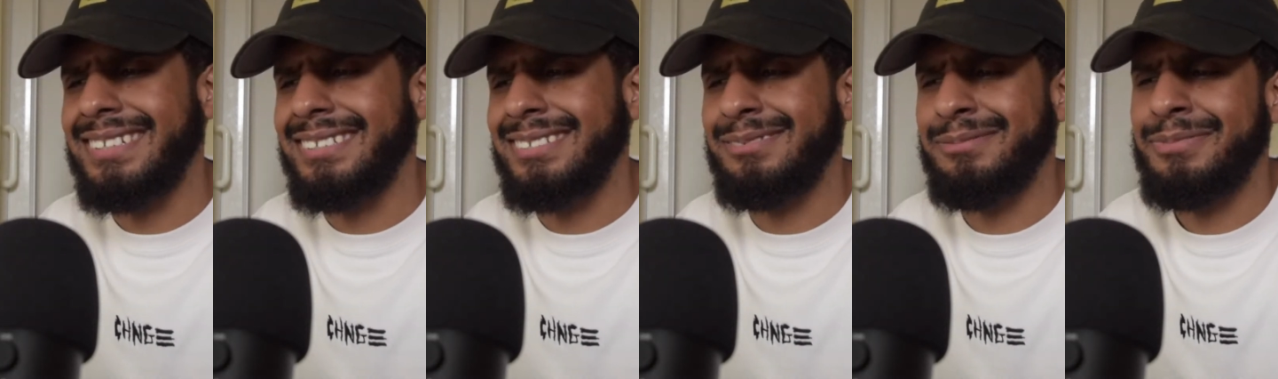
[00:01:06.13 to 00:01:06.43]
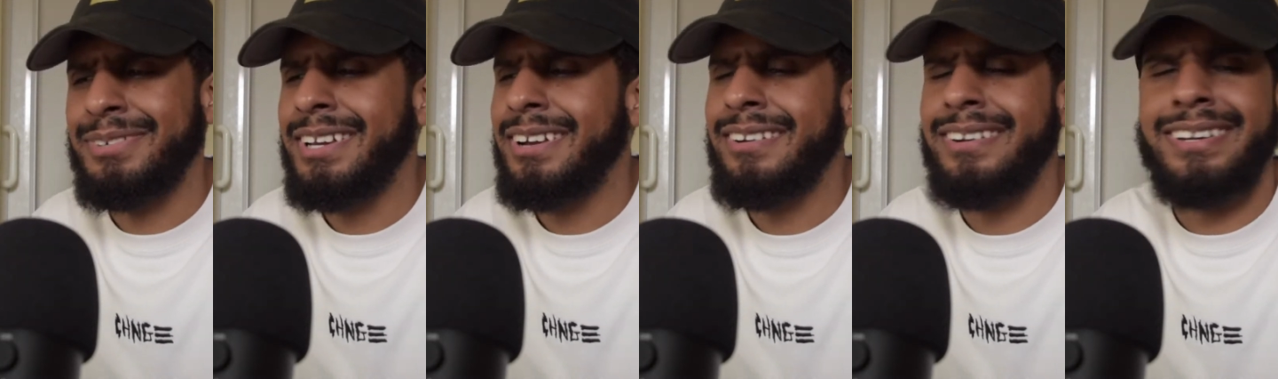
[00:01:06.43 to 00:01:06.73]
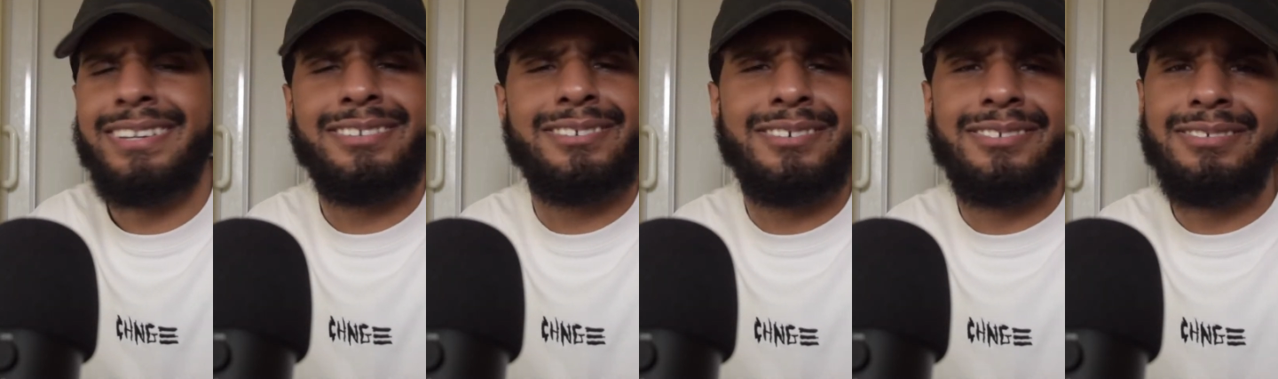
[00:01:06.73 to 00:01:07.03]
We
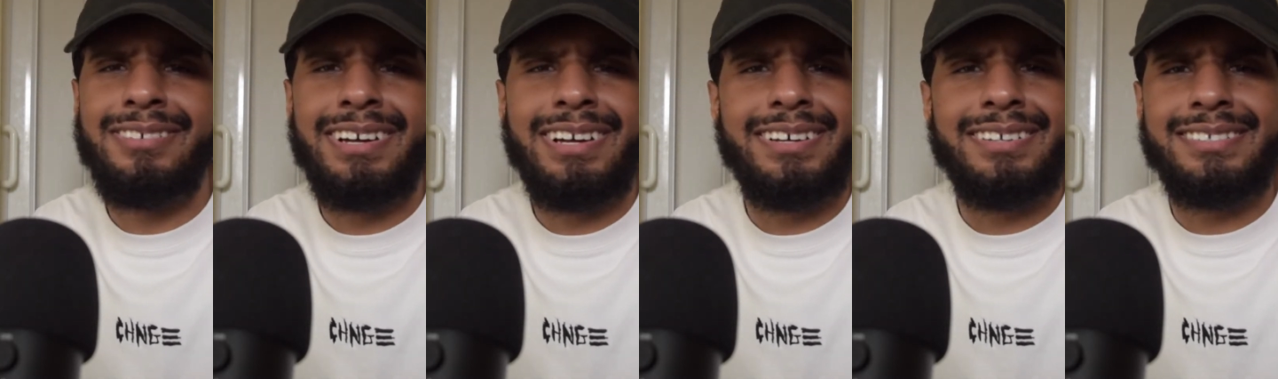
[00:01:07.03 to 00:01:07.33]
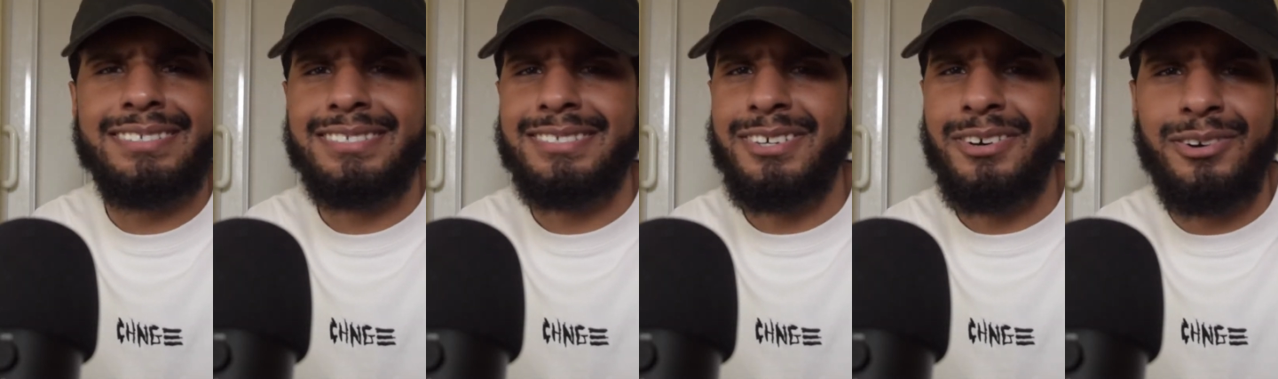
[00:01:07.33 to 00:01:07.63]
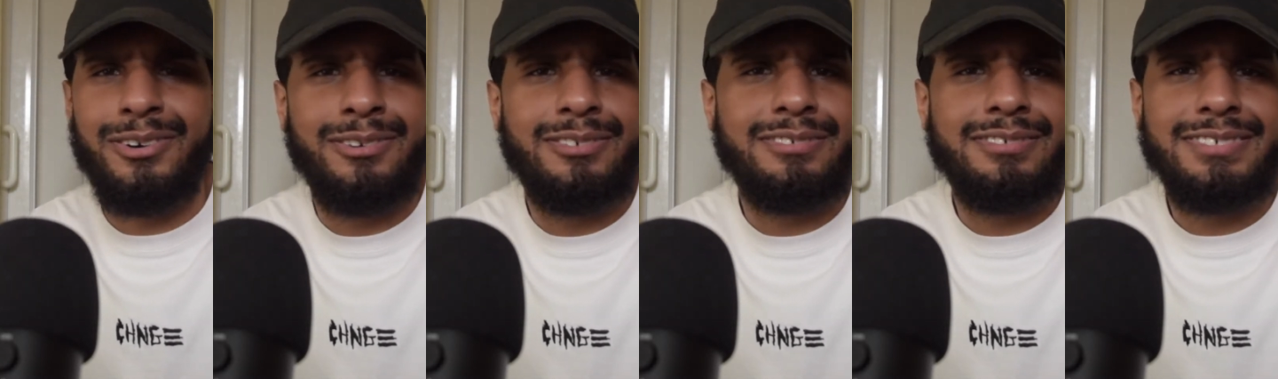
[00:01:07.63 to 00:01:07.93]
already know how this
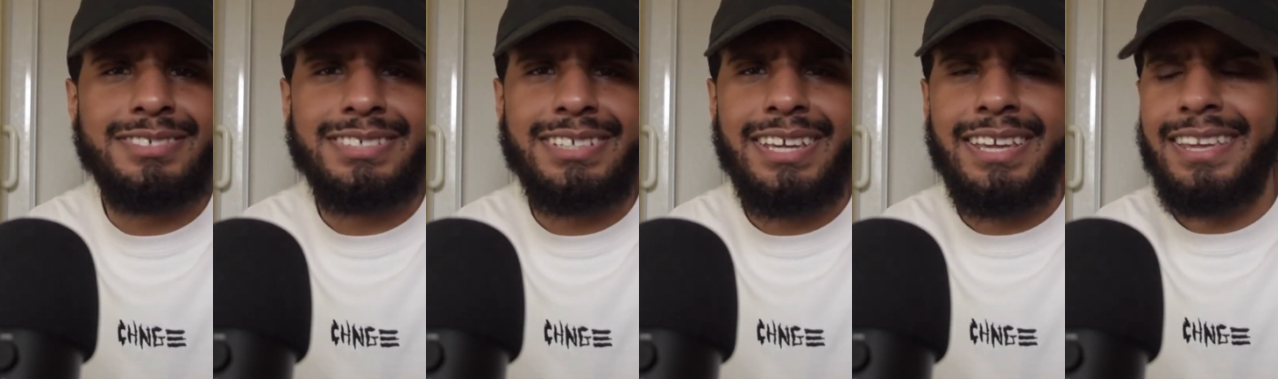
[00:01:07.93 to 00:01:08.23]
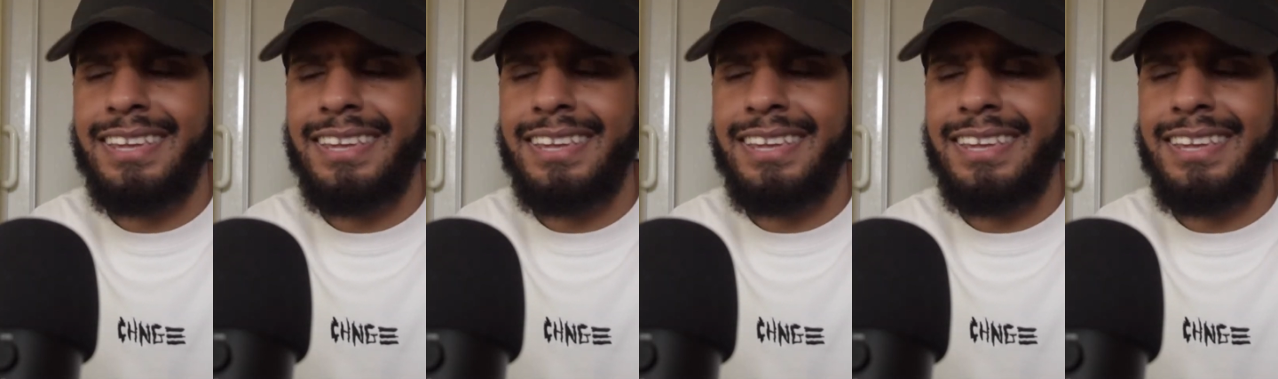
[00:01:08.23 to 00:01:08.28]
goes.